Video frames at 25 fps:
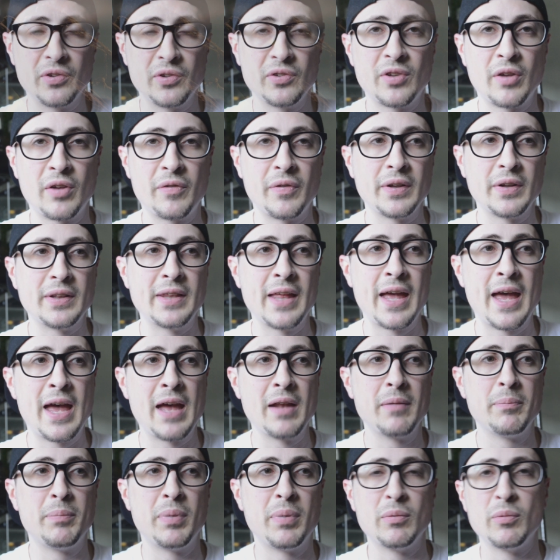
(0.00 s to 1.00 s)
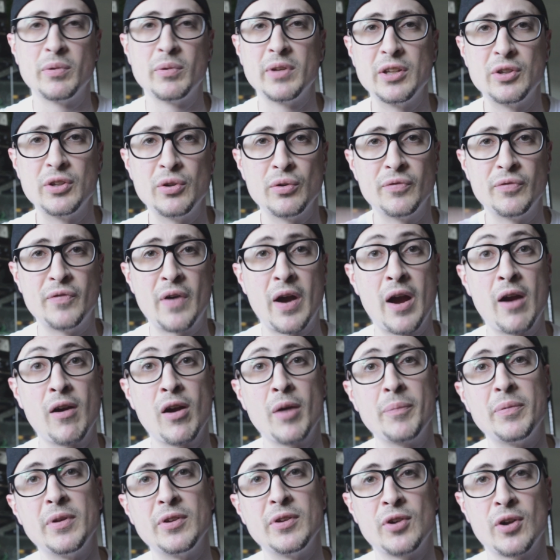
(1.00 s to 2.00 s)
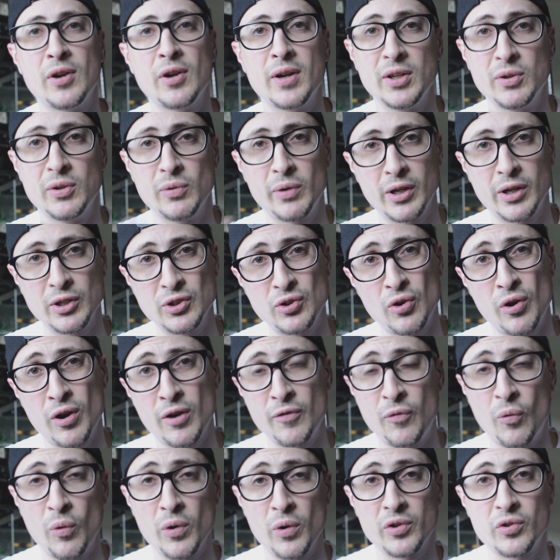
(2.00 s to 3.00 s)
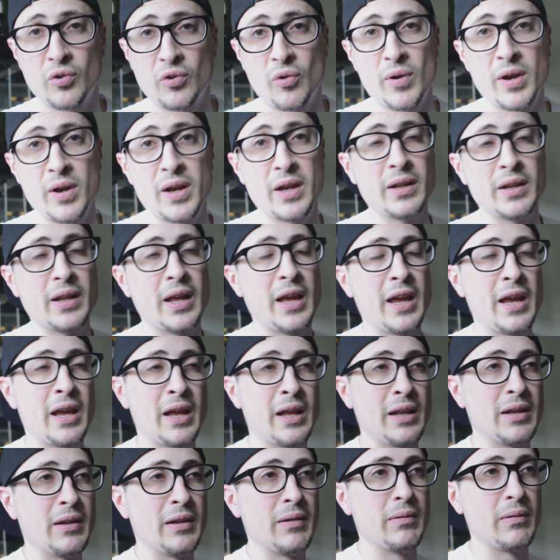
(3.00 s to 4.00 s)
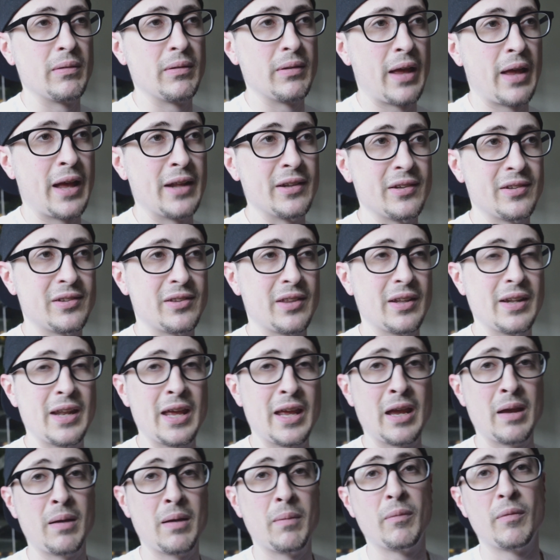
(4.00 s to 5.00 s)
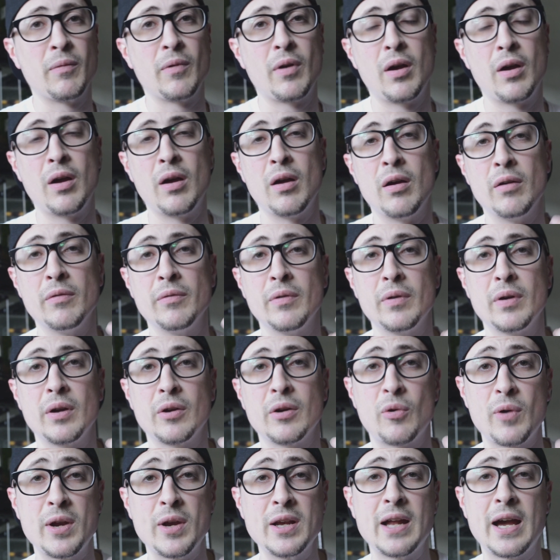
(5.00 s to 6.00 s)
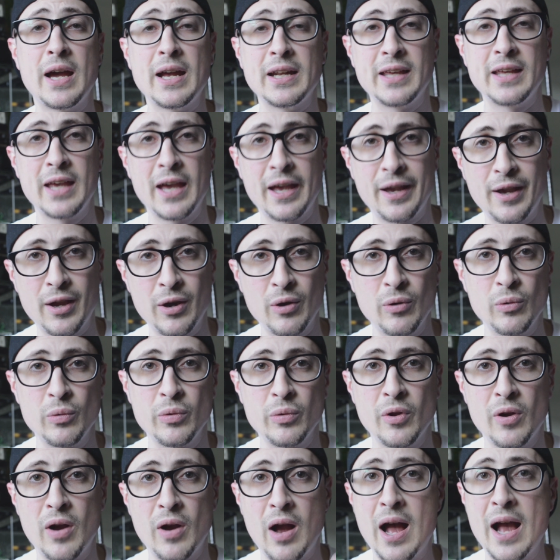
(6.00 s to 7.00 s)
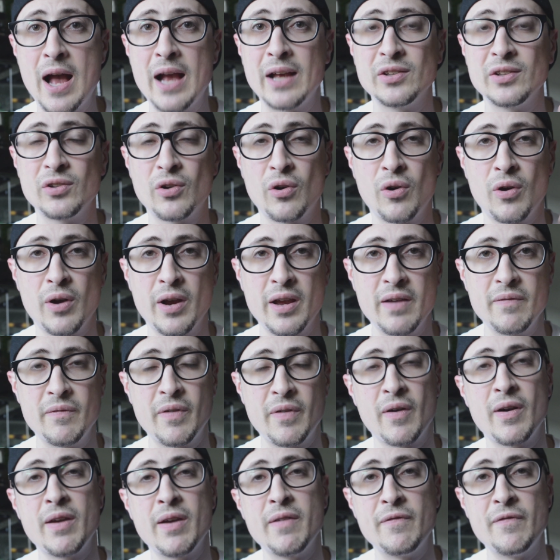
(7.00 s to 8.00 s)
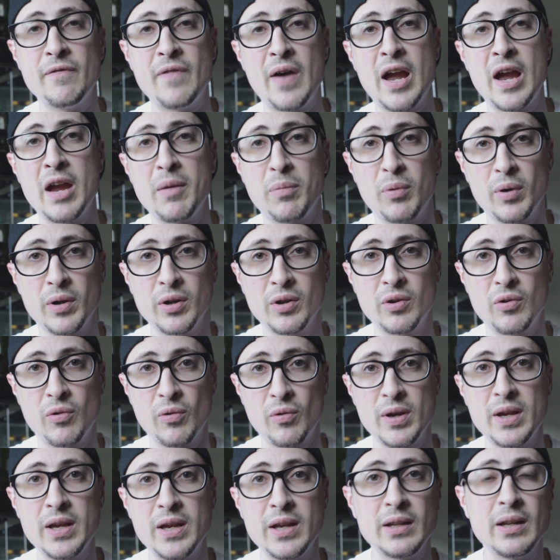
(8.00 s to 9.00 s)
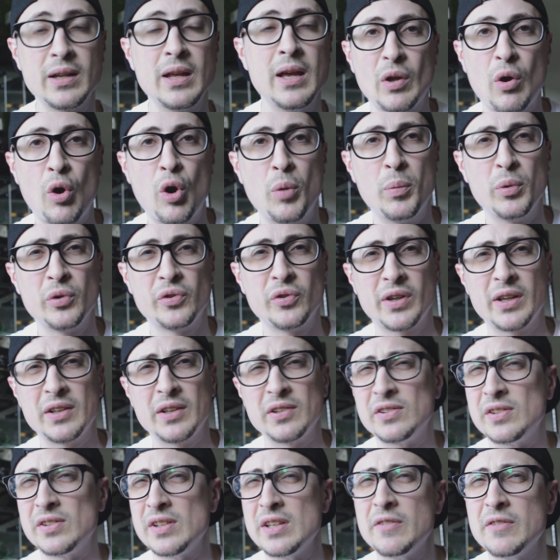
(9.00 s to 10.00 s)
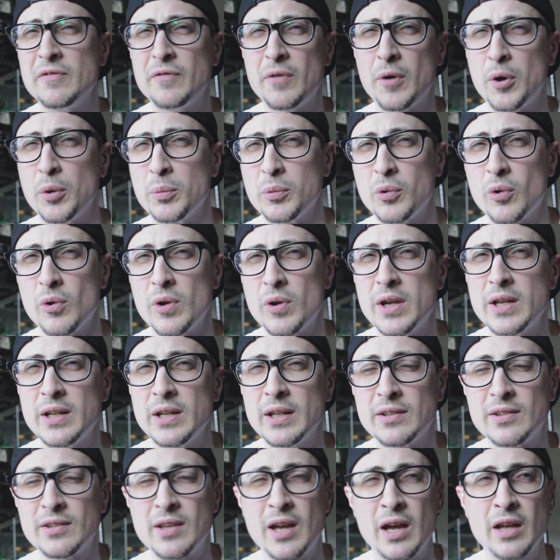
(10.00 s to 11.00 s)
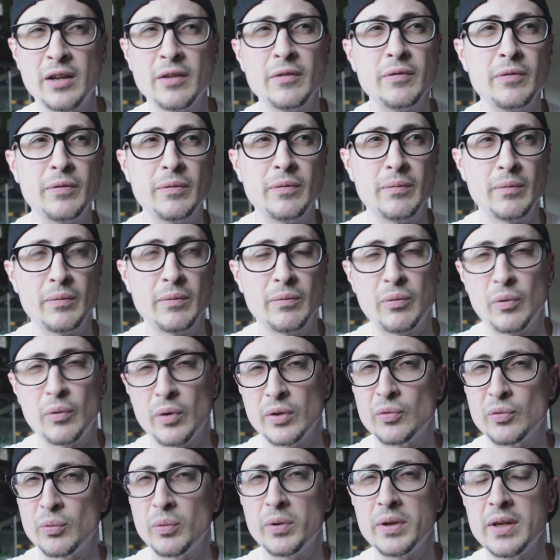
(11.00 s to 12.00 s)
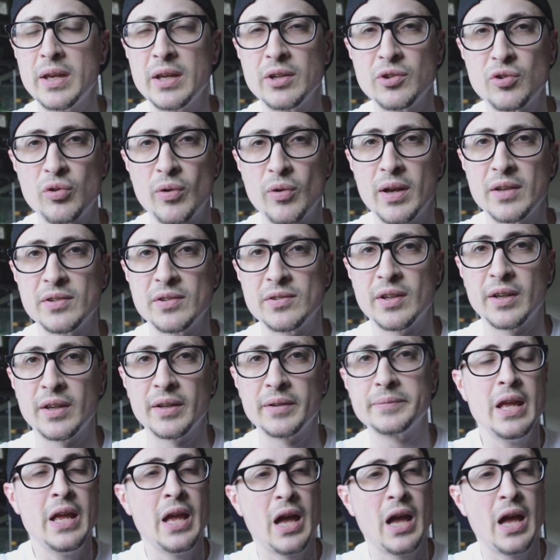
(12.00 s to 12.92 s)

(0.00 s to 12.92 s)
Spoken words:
and stuff like that, but when they do fire up, they turn into like a dark forest green, and hence the name of a green-eyed gecko. Their eyes are a very vibrant green, almost like a seafoam green. It's really interesting.